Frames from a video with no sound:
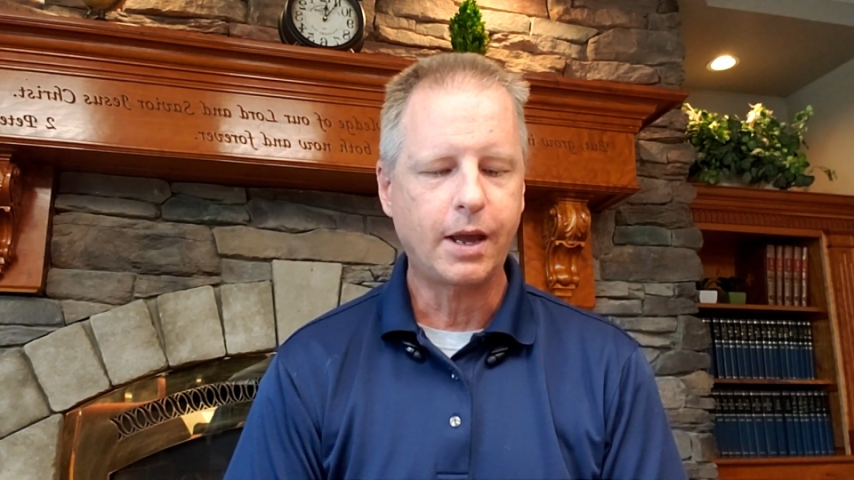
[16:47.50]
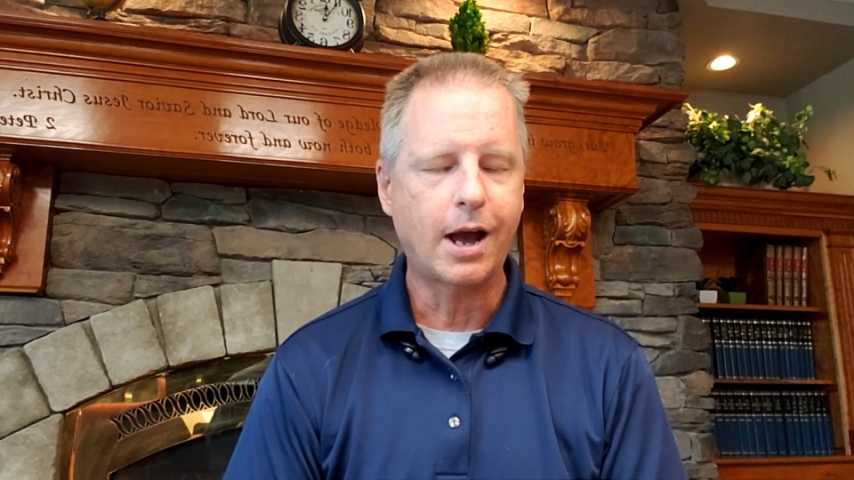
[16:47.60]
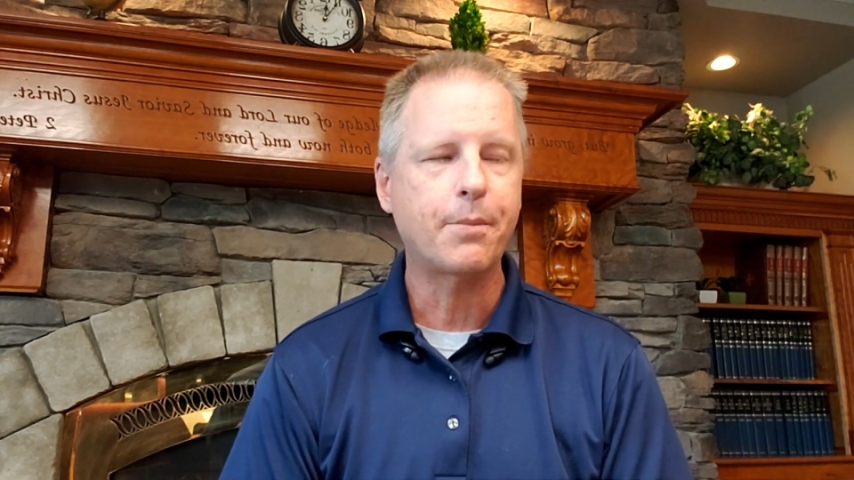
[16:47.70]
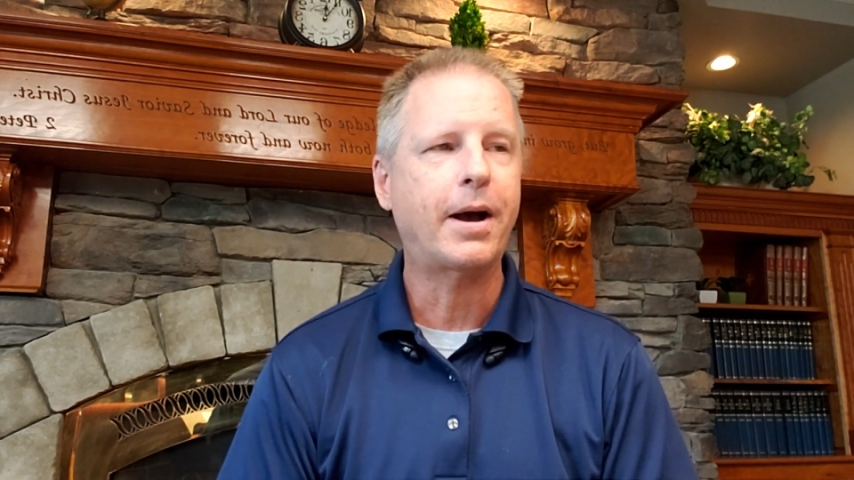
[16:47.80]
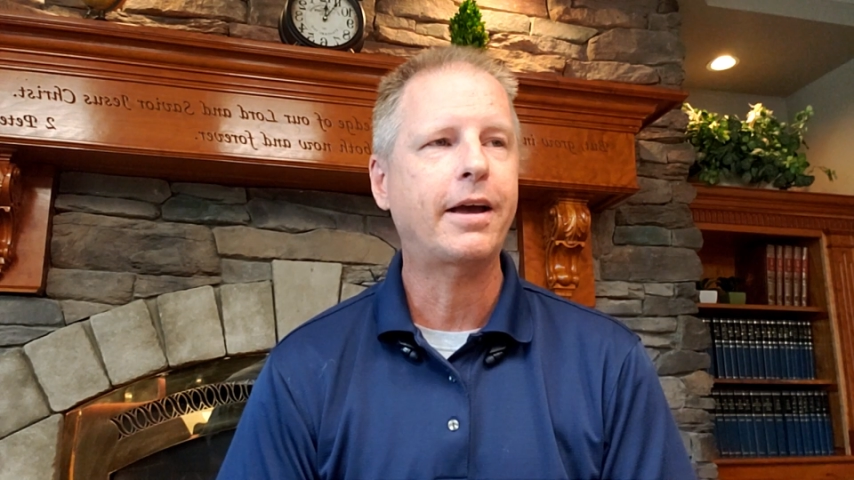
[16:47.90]

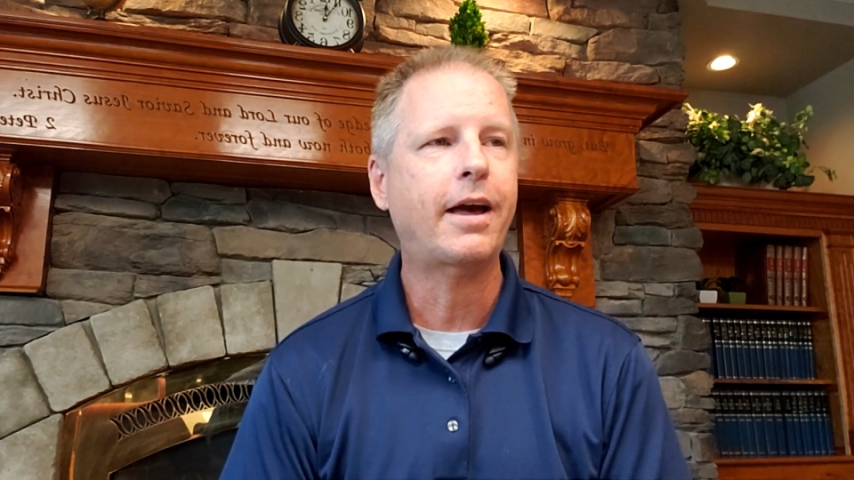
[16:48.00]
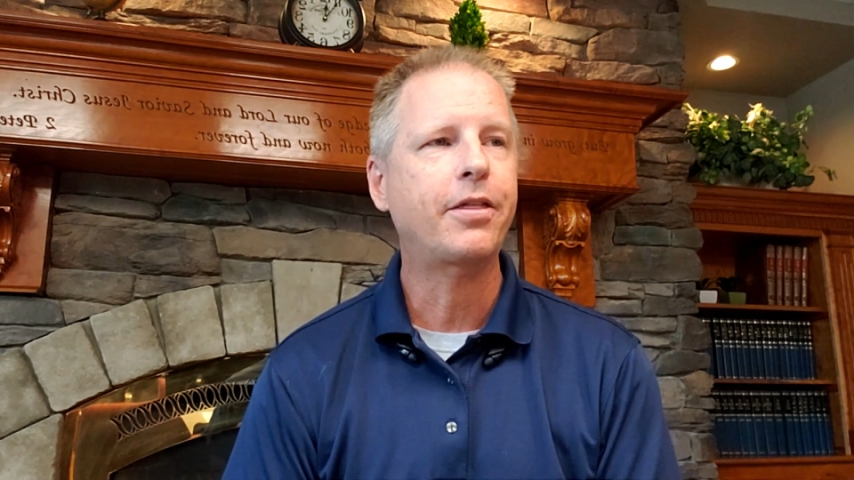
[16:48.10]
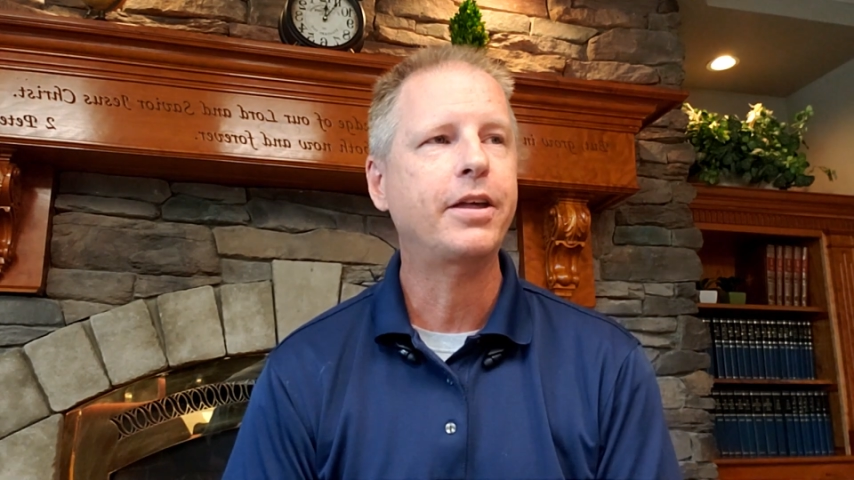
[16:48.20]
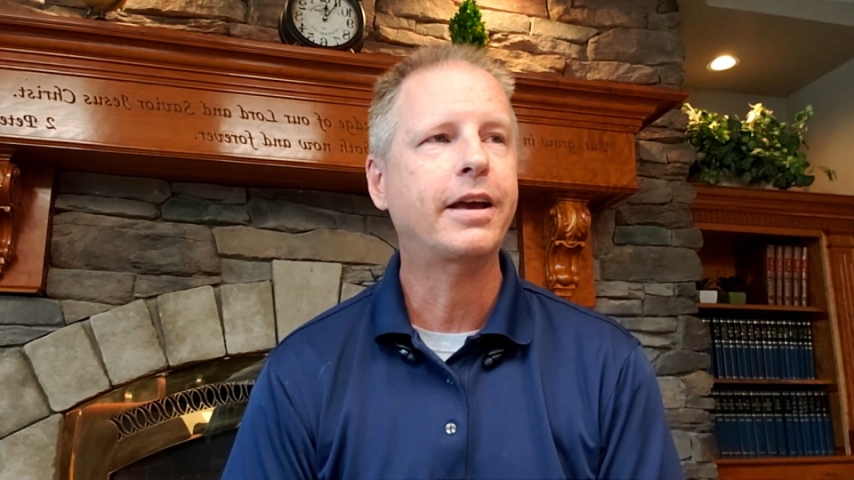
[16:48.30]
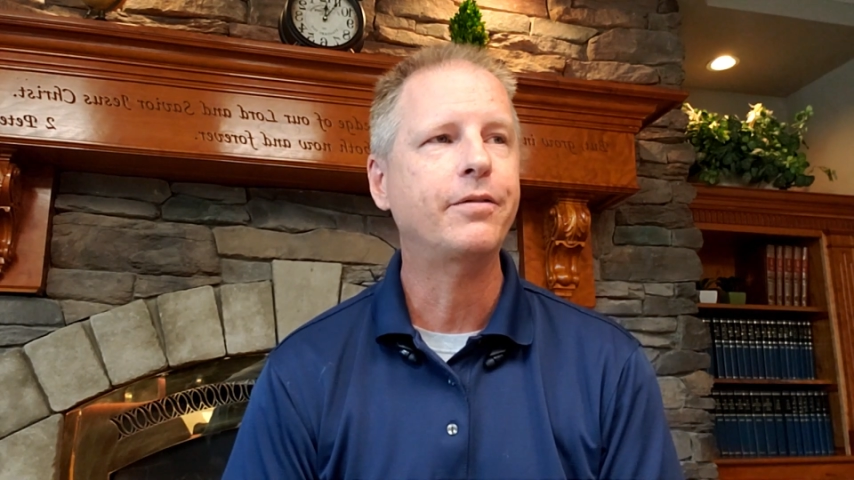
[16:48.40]

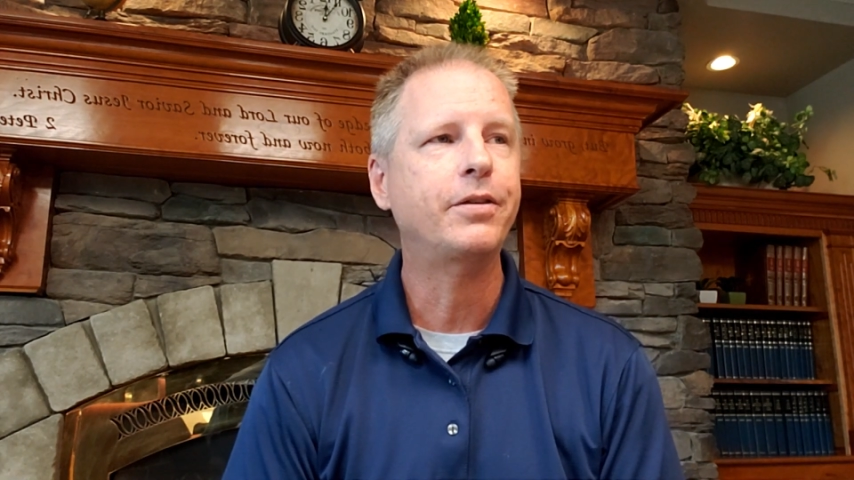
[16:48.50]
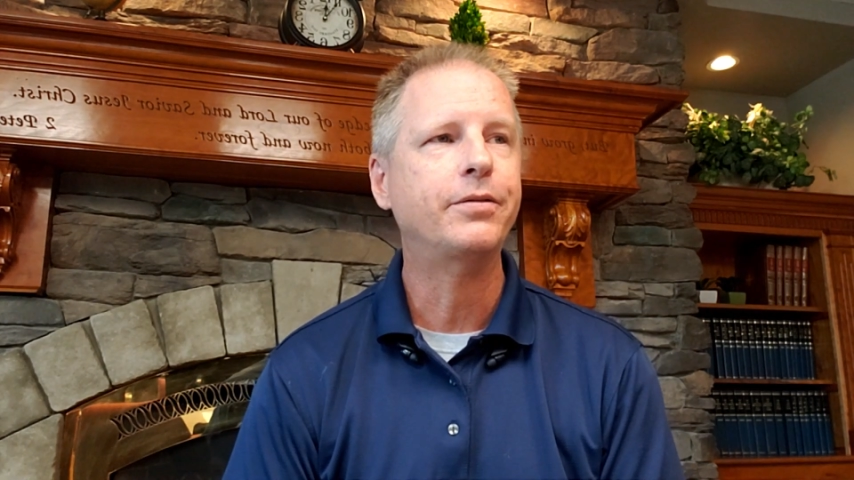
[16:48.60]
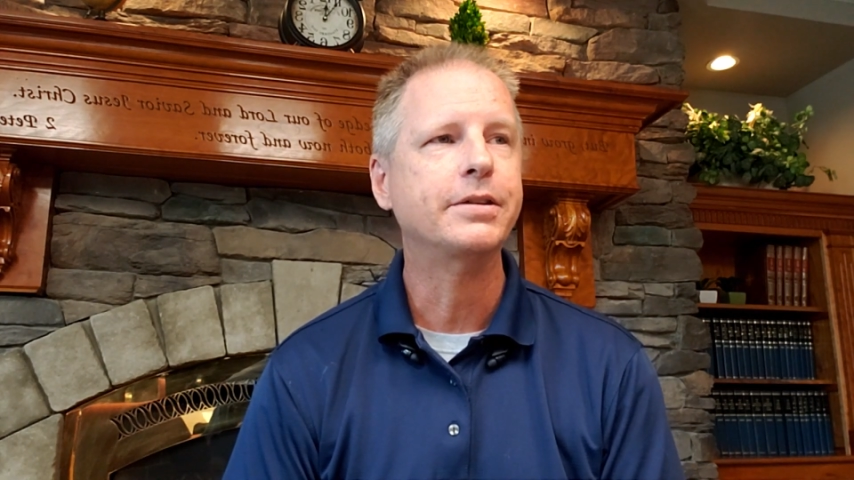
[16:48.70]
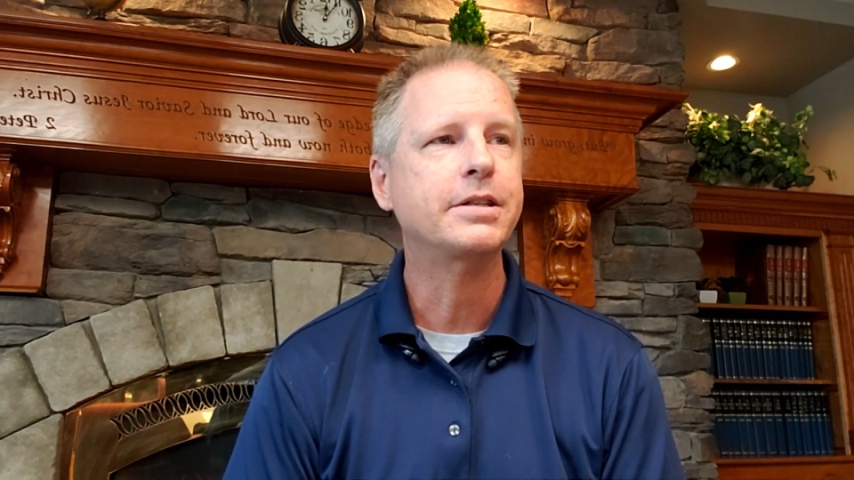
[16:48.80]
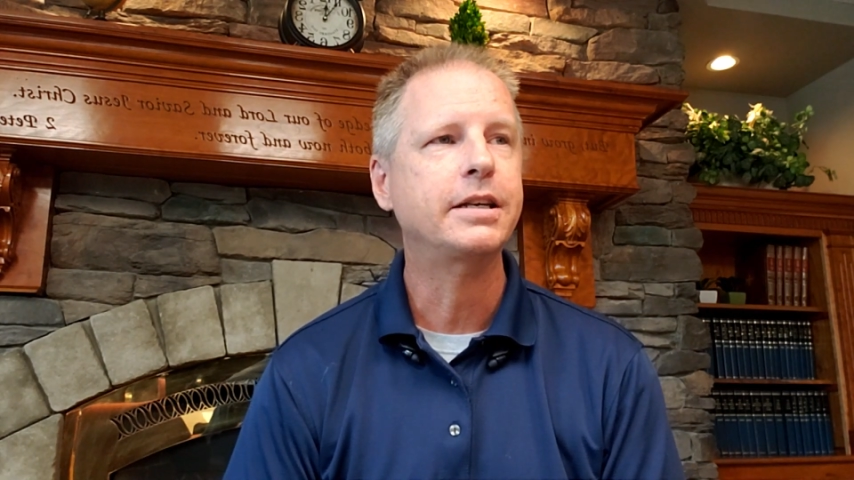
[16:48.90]
I think I've
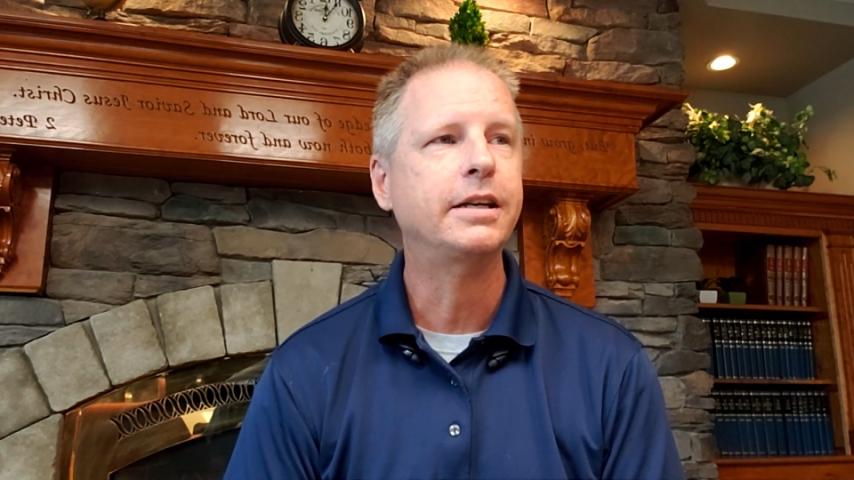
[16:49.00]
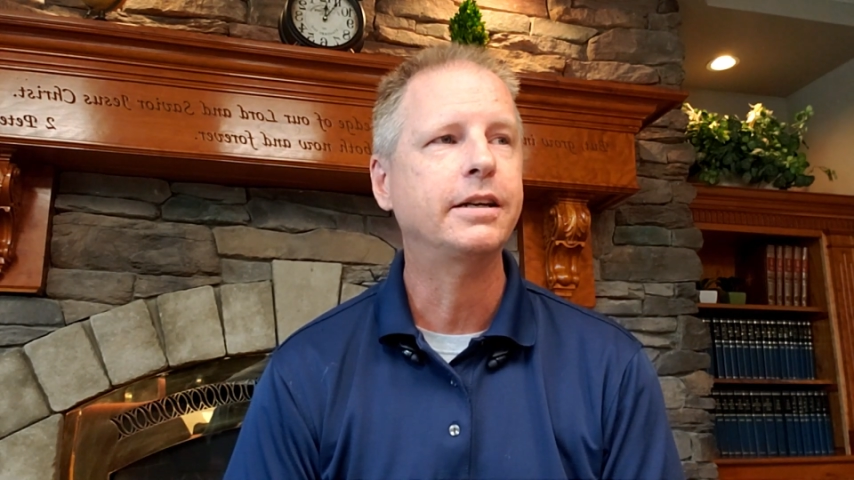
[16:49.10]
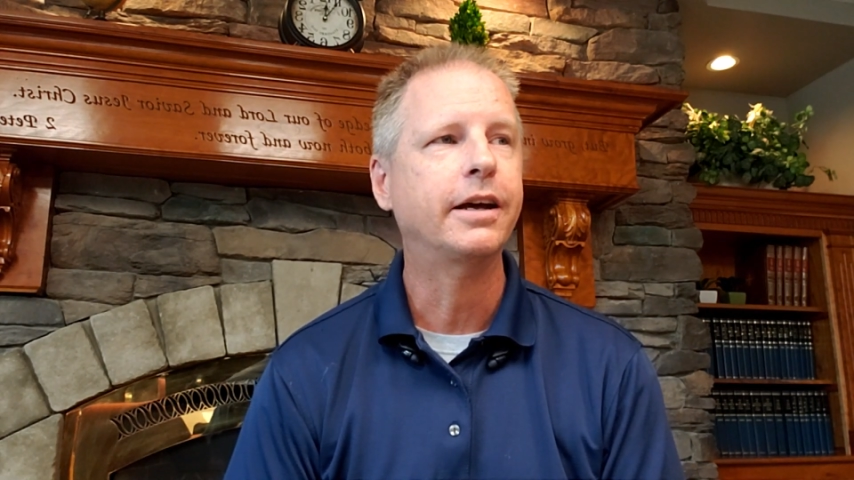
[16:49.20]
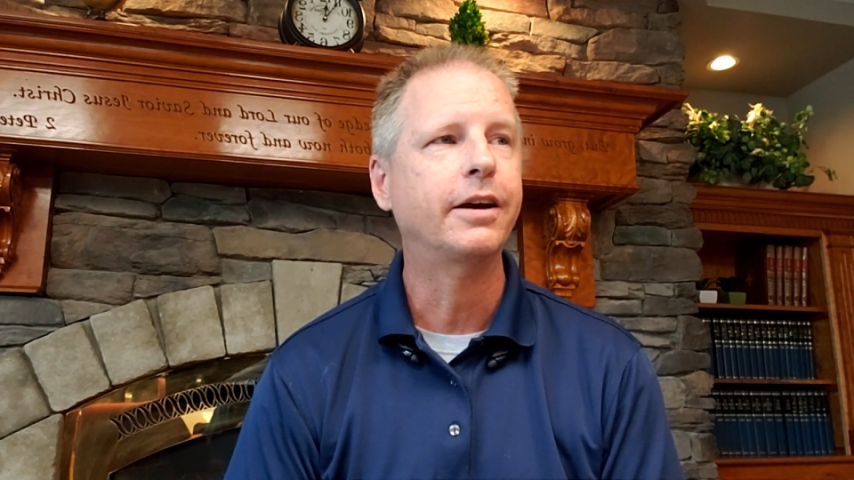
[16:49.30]
even seen